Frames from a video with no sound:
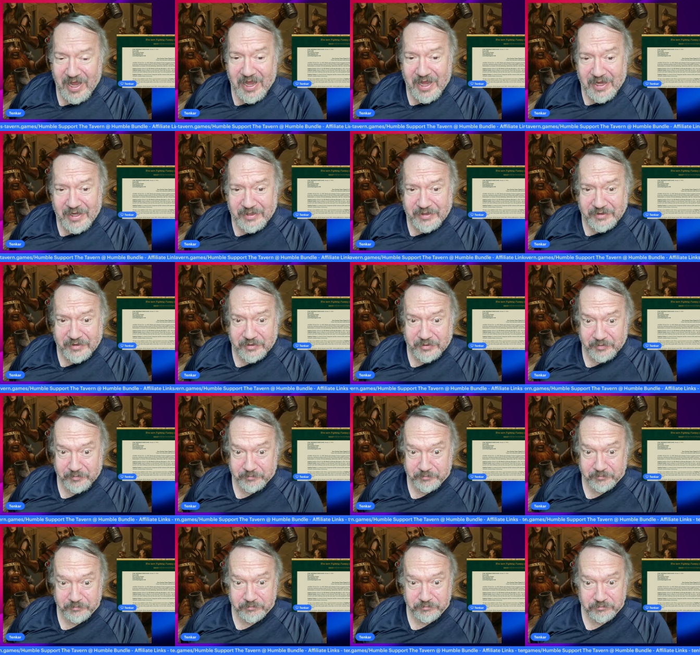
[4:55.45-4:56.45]
and
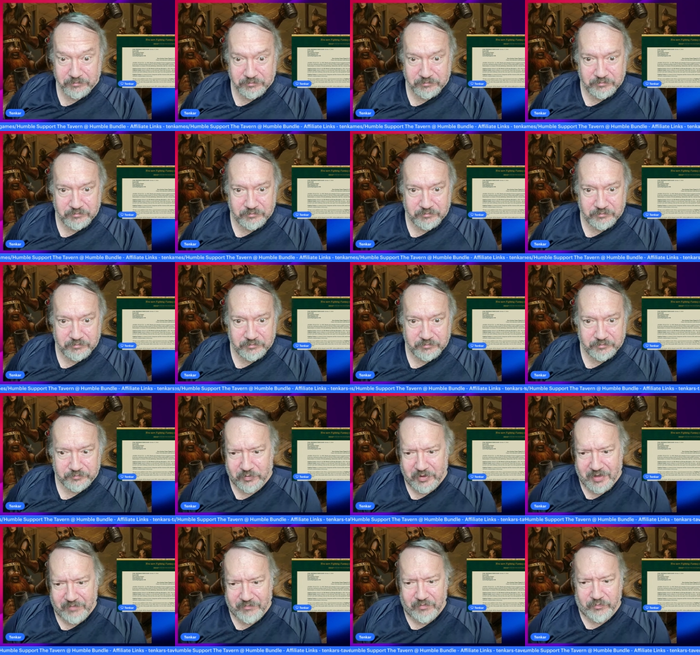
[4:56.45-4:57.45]

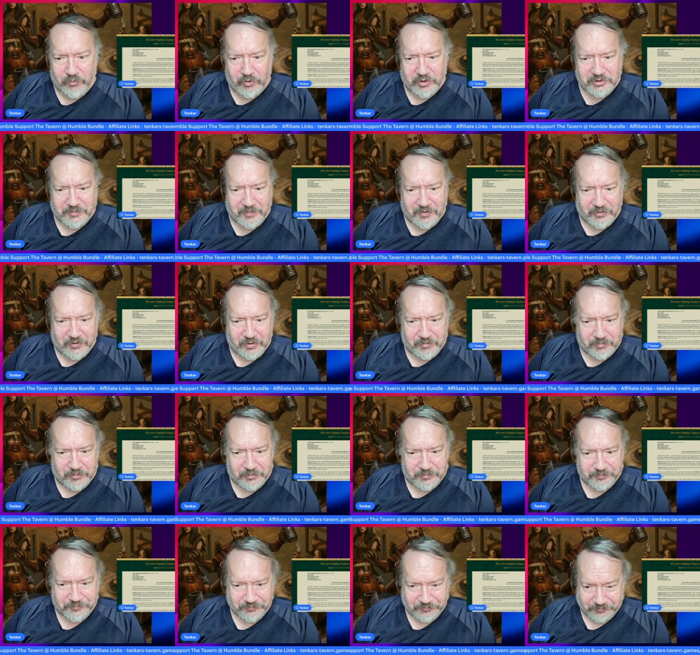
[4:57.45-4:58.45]
you have a voicemail number.